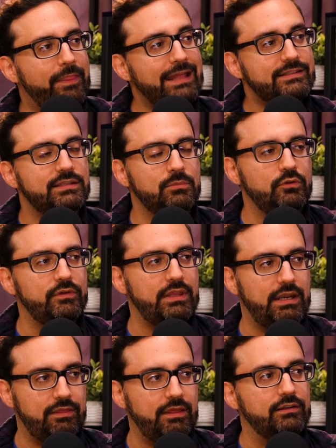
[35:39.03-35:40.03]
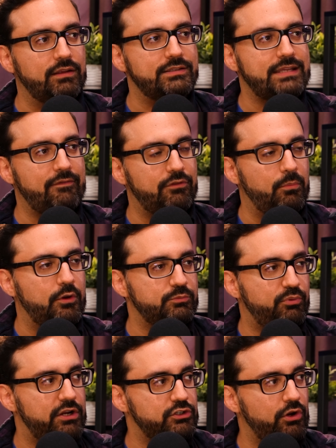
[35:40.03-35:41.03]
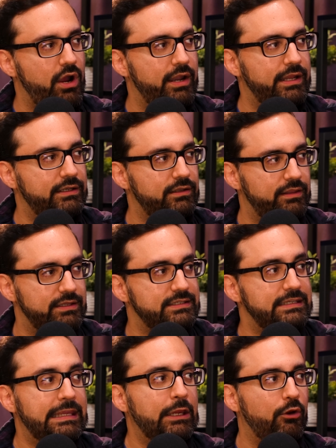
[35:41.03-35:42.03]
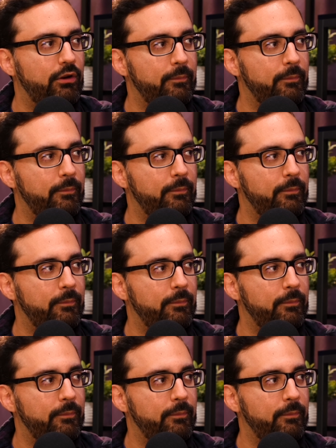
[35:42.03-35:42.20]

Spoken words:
That's the movie that I think does have the most pressure on it this year,